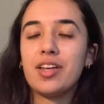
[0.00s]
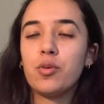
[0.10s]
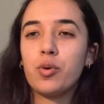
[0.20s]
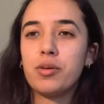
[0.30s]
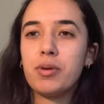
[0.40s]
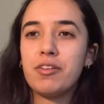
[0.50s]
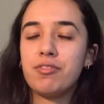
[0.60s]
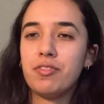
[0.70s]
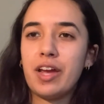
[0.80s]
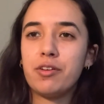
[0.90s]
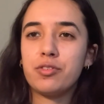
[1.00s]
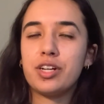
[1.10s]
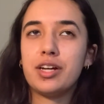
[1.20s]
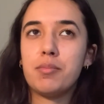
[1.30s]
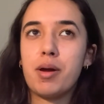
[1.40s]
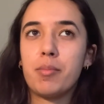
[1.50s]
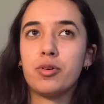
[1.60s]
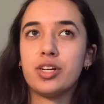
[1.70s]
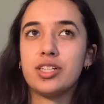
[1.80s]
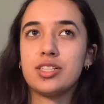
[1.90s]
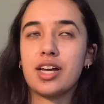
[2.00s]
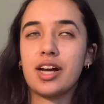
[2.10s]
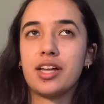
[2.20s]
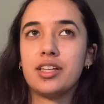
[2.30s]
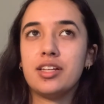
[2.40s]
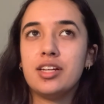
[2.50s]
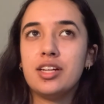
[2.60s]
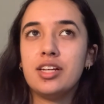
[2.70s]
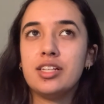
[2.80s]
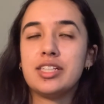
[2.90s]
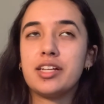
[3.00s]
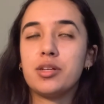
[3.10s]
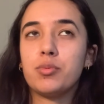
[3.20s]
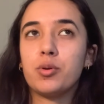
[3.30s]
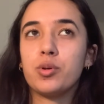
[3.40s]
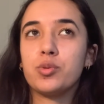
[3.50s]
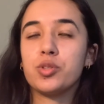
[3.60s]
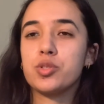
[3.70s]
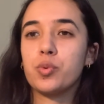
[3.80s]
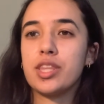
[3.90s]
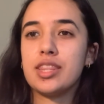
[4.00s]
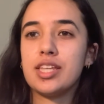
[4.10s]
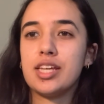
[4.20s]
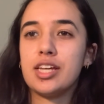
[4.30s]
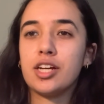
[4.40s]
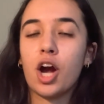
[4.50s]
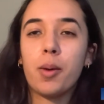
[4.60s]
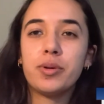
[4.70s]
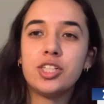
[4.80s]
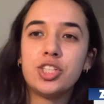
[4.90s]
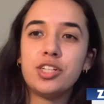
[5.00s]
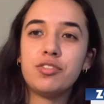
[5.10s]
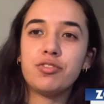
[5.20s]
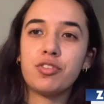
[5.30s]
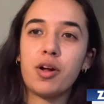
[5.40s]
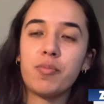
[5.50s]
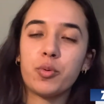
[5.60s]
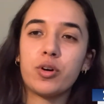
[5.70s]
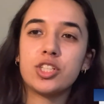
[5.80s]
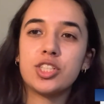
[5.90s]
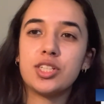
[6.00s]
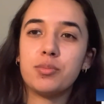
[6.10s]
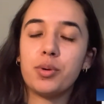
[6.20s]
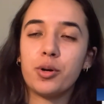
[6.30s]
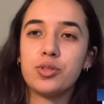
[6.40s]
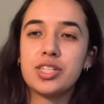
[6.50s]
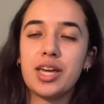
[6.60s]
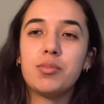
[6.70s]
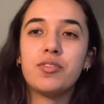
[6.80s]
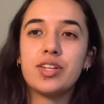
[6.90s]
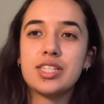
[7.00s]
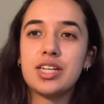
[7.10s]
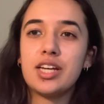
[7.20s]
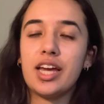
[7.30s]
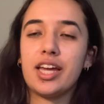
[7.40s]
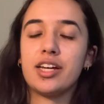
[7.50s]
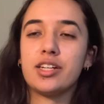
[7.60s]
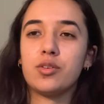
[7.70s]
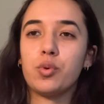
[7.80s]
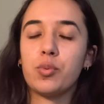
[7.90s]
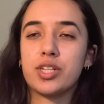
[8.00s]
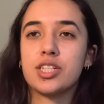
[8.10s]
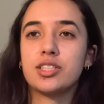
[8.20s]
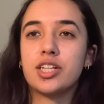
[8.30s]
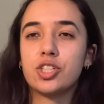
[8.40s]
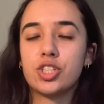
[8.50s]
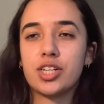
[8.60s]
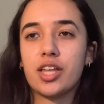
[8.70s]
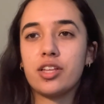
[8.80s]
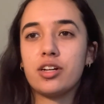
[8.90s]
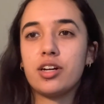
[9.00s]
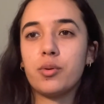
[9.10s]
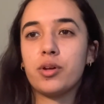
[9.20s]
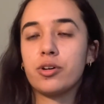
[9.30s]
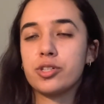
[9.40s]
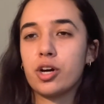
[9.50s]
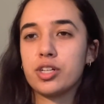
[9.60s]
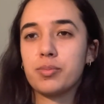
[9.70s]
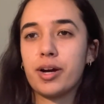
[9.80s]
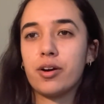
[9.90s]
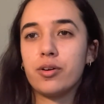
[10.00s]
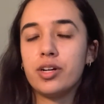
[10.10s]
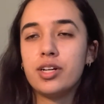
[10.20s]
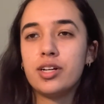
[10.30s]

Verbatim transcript: think one of my favorite memories at Daily Bruin was when the copy chief from the Washington Post came to visit and we went to lunch together and we all talked about